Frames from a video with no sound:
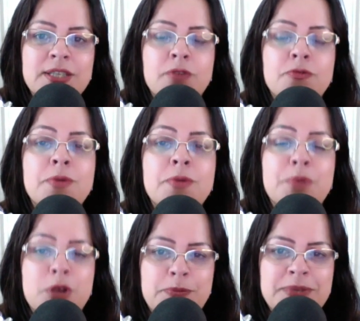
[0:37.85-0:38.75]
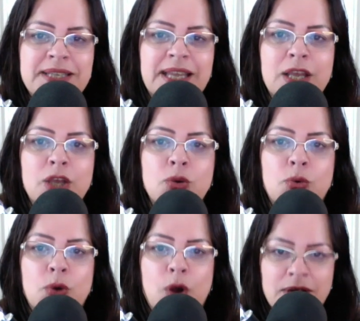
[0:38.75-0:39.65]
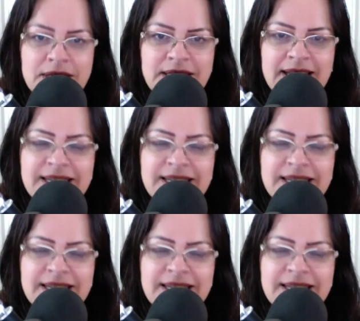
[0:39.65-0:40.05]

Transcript: of repurposing your content.